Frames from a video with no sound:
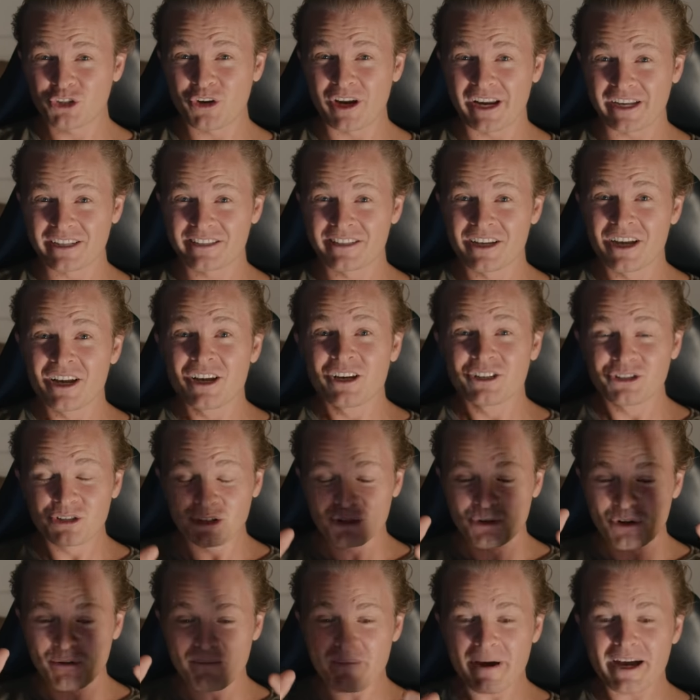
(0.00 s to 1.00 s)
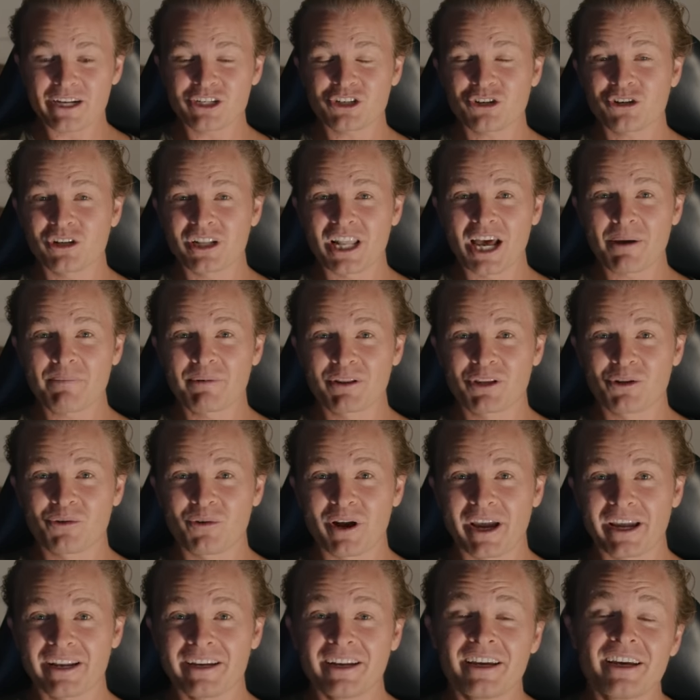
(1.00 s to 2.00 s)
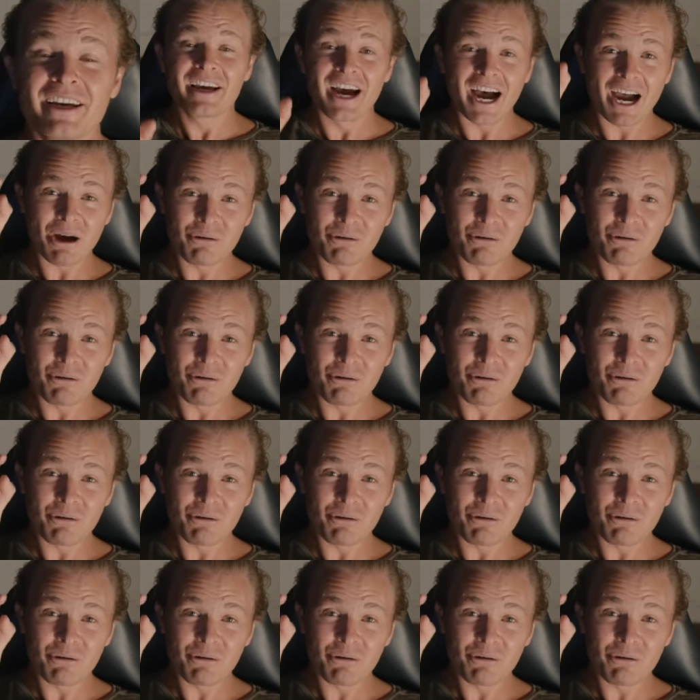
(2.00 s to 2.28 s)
tricks to do a magical lap in the rain.